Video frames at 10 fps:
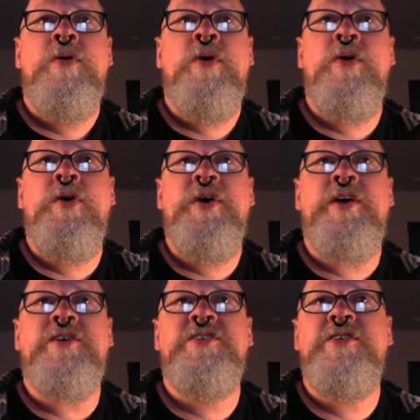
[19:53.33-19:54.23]
Oh
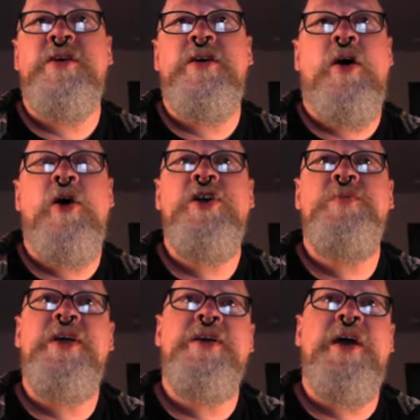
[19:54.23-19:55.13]
yes, uh,
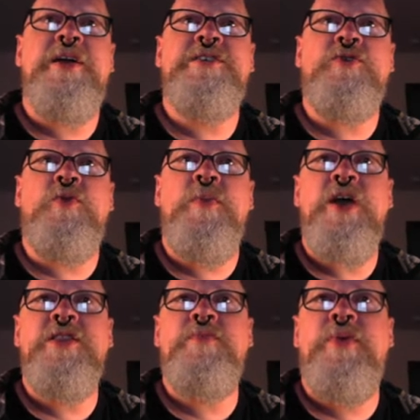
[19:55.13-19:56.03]
argument against it'll
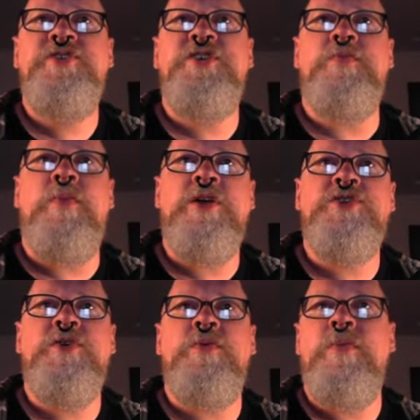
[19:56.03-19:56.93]
make the budget
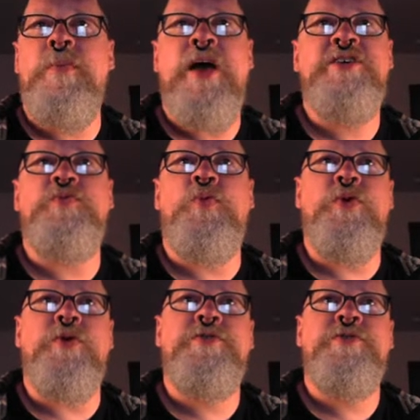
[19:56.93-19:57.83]
much mess
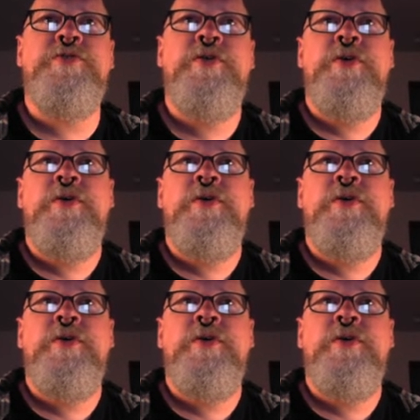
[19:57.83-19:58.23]
worse.